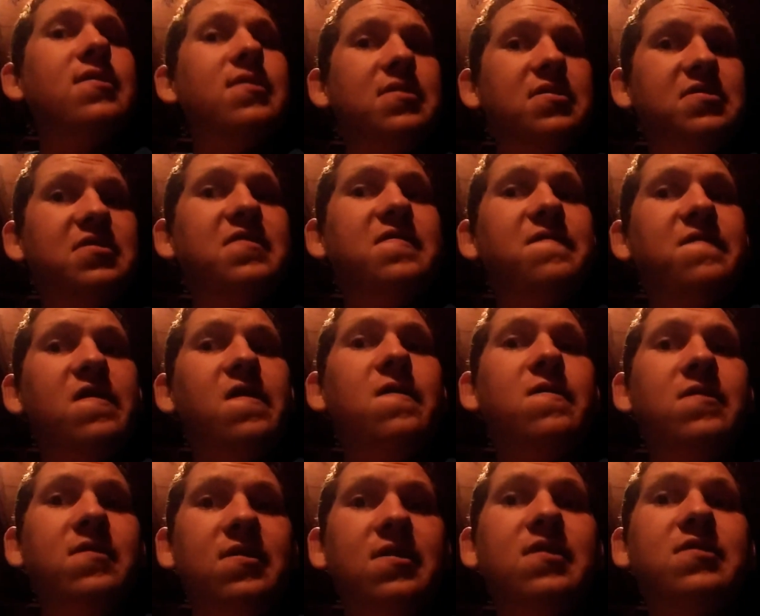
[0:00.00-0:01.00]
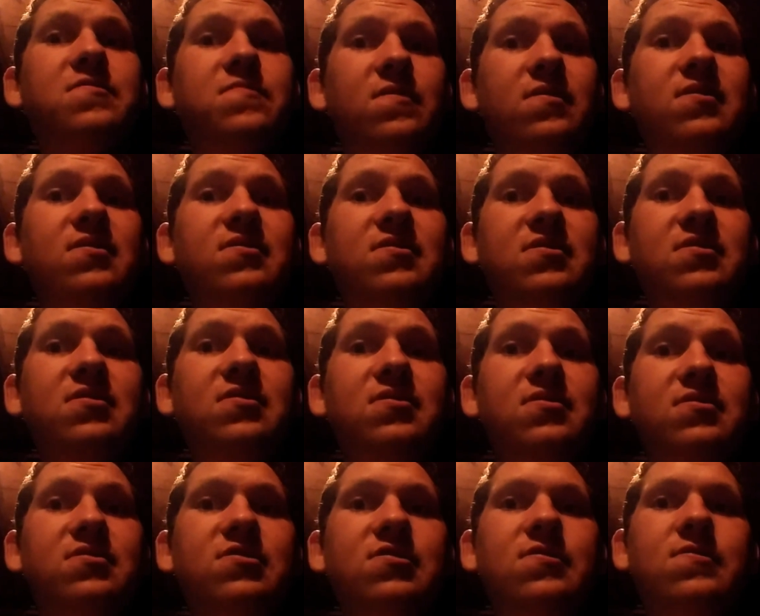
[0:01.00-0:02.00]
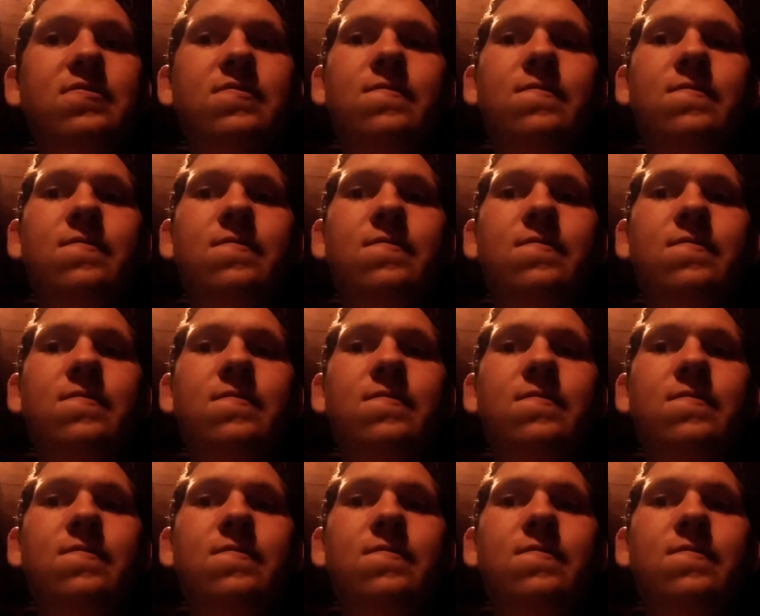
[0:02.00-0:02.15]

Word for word: Let's see if y'all can guess what this is.